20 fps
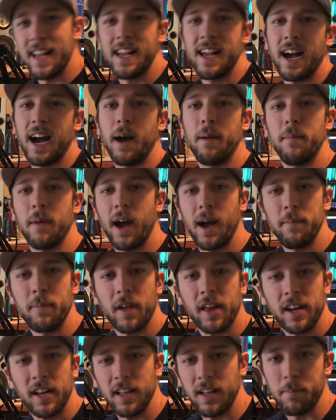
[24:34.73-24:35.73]
I'm
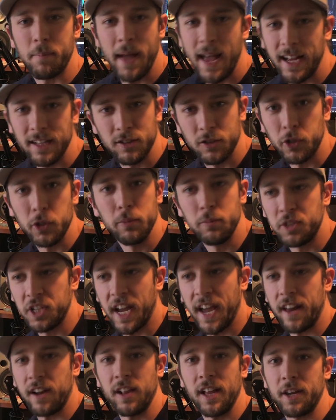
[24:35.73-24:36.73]
not a pet tube
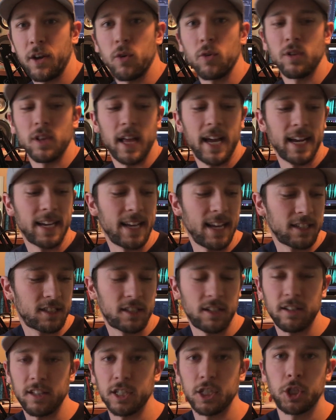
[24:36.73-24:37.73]
channel. I don't like
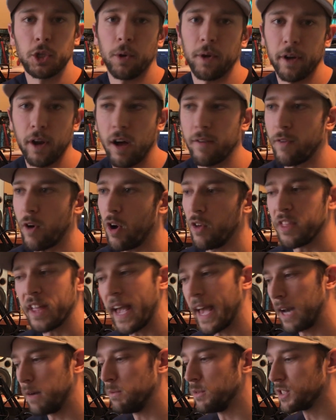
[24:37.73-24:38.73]
necessarily showing off all the
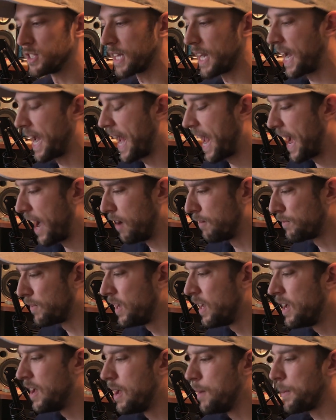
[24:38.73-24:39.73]
animals that I have,
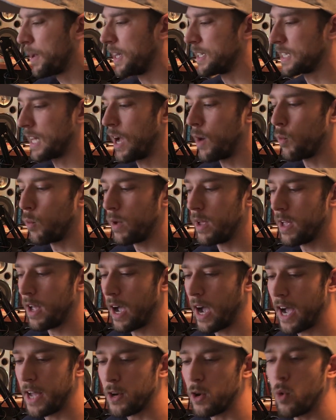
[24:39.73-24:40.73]
because
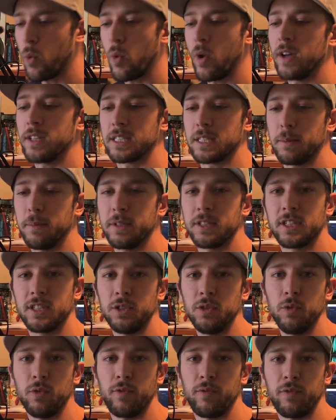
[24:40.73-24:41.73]
I don't want someone
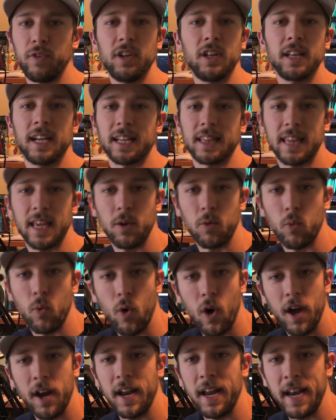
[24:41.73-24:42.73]
to feel like they
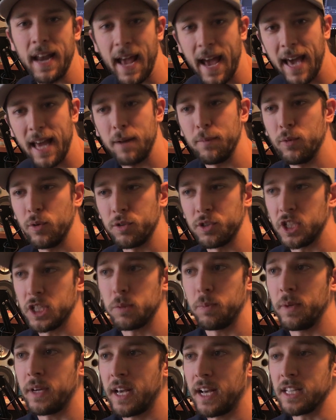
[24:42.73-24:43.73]
want an animal just
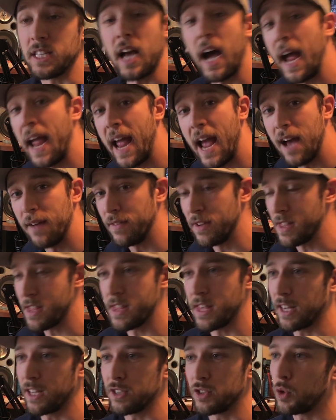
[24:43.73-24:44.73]
because I have it. They
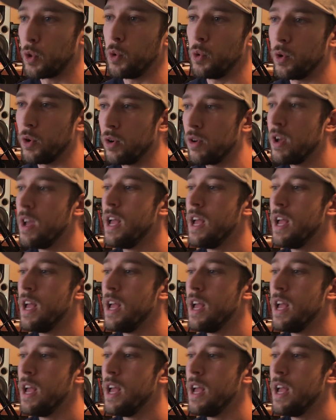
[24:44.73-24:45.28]
think it's cool.